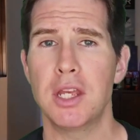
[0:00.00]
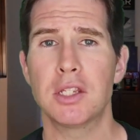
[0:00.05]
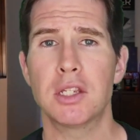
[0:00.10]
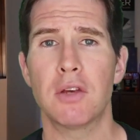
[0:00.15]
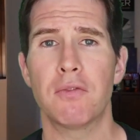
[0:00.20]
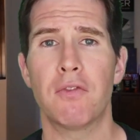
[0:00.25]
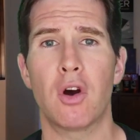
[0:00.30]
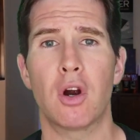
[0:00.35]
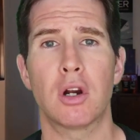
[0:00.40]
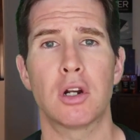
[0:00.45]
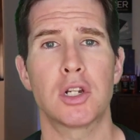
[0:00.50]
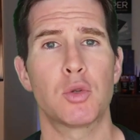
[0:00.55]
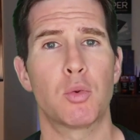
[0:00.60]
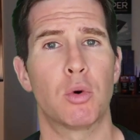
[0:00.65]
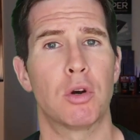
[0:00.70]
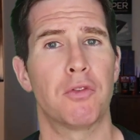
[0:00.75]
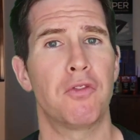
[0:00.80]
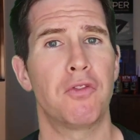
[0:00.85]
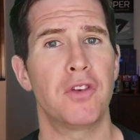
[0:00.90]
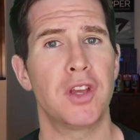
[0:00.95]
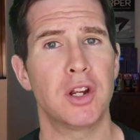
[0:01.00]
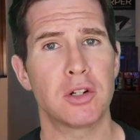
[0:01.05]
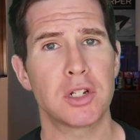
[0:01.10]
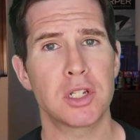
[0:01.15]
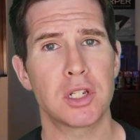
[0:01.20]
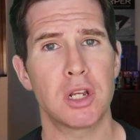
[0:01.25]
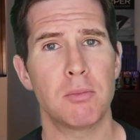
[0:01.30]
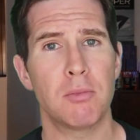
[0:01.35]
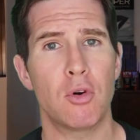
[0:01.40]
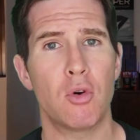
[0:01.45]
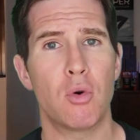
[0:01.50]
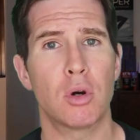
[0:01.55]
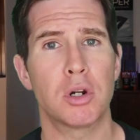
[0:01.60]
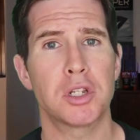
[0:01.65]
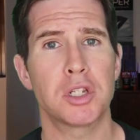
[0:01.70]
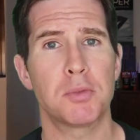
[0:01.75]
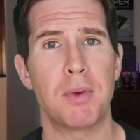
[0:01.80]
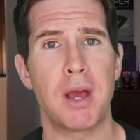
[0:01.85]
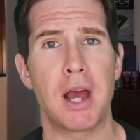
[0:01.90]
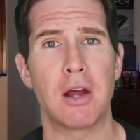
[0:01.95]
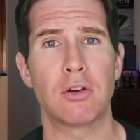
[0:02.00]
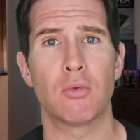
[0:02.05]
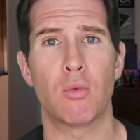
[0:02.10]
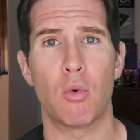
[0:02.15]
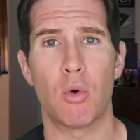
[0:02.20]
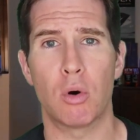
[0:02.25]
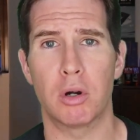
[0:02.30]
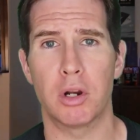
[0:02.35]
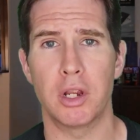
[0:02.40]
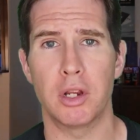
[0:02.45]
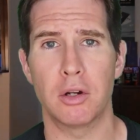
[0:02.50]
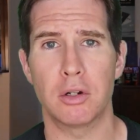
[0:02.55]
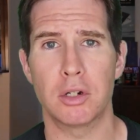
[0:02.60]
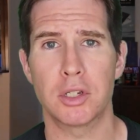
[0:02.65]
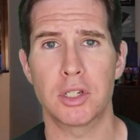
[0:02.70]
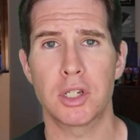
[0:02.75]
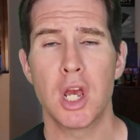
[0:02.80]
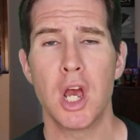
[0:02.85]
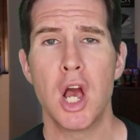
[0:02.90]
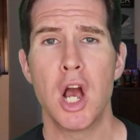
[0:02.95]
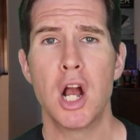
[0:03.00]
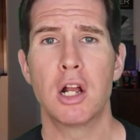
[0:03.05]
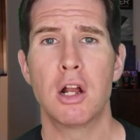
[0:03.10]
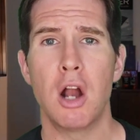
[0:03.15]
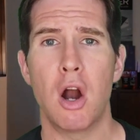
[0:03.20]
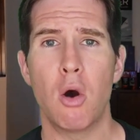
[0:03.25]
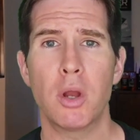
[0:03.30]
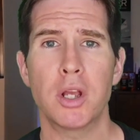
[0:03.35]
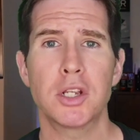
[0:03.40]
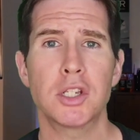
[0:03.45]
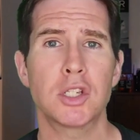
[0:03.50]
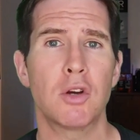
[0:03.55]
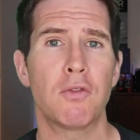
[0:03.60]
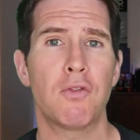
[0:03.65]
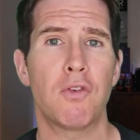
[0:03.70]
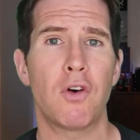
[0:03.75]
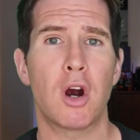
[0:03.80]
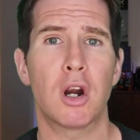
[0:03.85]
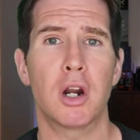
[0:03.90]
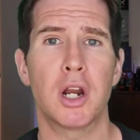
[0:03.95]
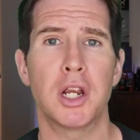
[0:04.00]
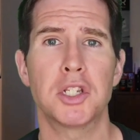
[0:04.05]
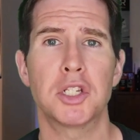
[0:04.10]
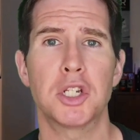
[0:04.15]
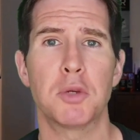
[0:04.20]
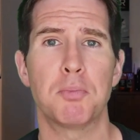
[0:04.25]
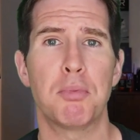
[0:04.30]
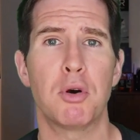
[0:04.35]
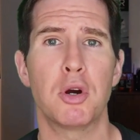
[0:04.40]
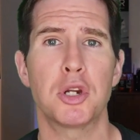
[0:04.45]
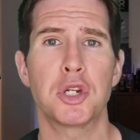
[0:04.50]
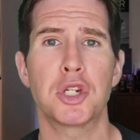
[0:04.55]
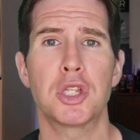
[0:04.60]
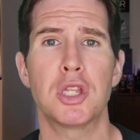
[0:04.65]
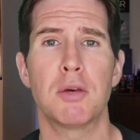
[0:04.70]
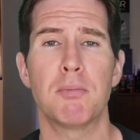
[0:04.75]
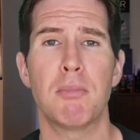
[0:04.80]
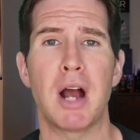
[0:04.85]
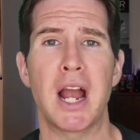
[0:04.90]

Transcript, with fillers: these Avars were fearsome horse-bound warriors, going so far as to push the